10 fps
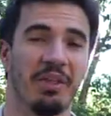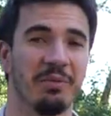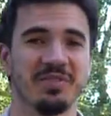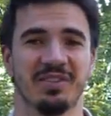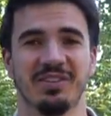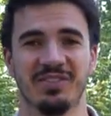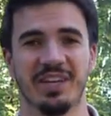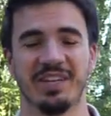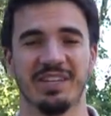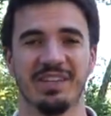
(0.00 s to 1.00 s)
that wasn't
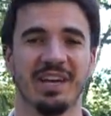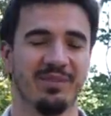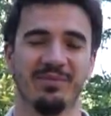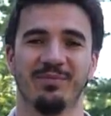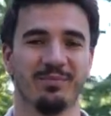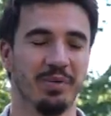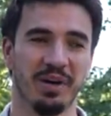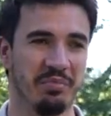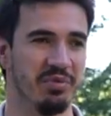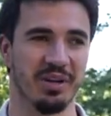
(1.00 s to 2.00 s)
intended, that
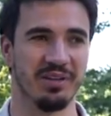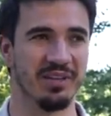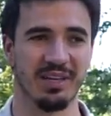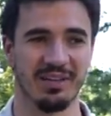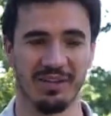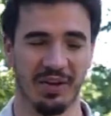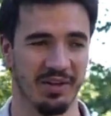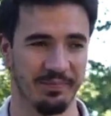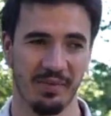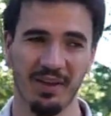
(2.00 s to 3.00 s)
bug bugging thing. Okay,
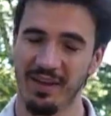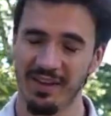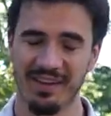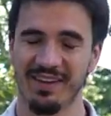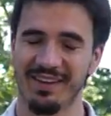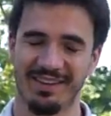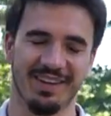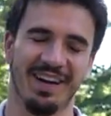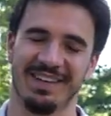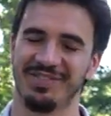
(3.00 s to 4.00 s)

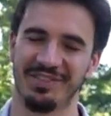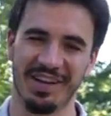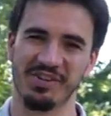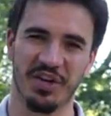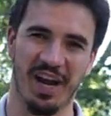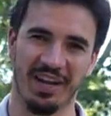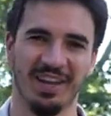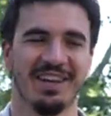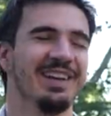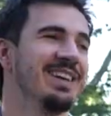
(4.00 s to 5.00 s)
ah, stay on
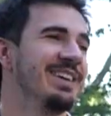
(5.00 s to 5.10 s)
track.